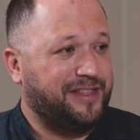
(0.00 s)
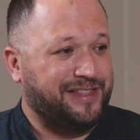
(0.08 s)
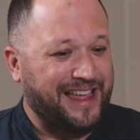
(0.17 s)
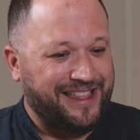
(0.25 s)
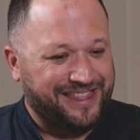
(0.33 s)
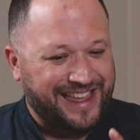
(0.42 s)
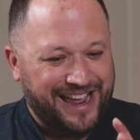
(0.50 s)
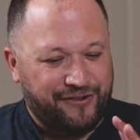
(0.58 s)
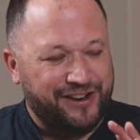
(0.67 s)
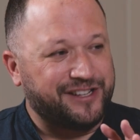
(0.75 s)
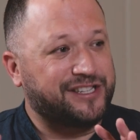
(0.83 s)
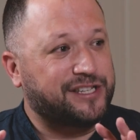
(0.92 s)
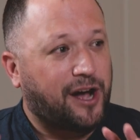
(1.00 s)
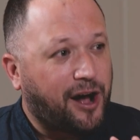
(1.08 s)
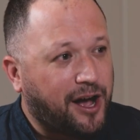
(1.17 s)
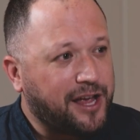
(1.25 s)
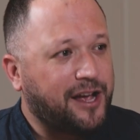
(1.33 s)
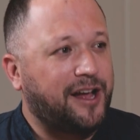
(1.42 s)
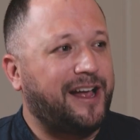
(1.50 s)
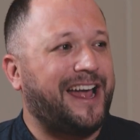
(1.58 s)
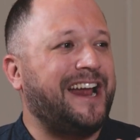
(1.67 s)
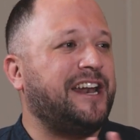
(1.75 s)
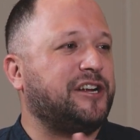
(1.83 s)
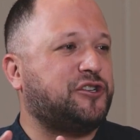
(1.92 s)
that their entire
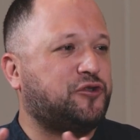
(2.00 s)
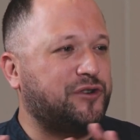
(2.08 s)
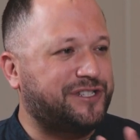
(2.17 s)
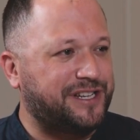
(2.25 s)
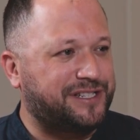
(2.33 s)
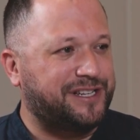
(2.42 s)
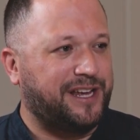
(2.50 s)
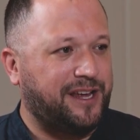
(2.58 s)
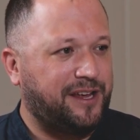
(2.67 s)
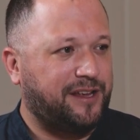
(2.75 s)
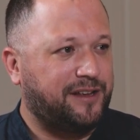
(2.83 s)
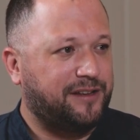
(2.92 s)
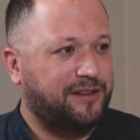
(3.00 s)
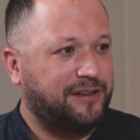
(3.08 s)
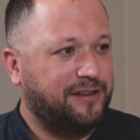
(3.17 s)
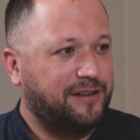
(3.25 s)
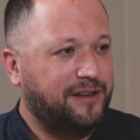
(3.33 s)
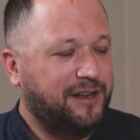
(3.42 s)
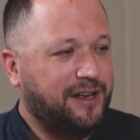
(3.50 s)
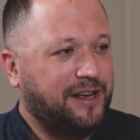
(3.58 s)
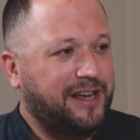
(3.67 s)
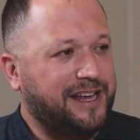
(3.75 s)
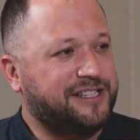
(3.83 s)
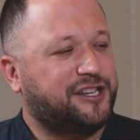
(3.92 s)
electricity
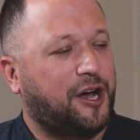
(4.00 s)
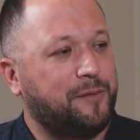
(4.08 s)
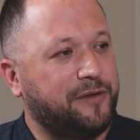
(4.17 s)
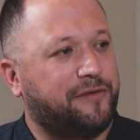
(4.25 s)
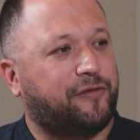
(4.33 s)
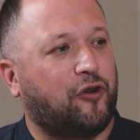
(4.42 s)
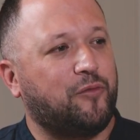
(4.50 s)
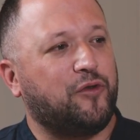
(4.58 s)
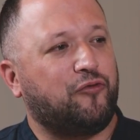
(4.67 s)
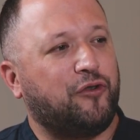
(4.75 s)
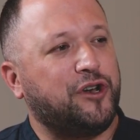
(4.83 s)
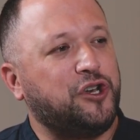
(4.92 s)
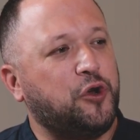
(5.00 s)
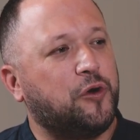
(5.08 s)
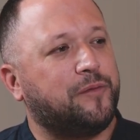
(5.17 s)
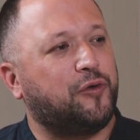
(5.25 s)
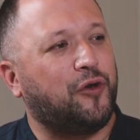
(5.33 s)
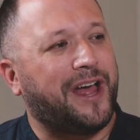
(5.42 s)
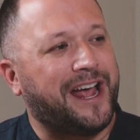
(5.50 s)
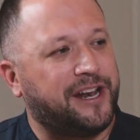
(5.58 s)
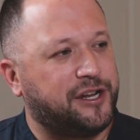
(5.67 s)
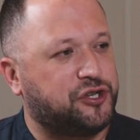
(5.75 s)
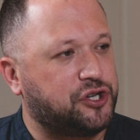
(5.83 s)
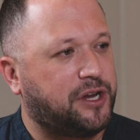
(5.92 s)
is coming from renewable
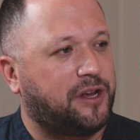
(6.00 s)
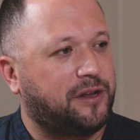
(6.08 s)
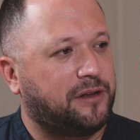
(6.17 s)
energy.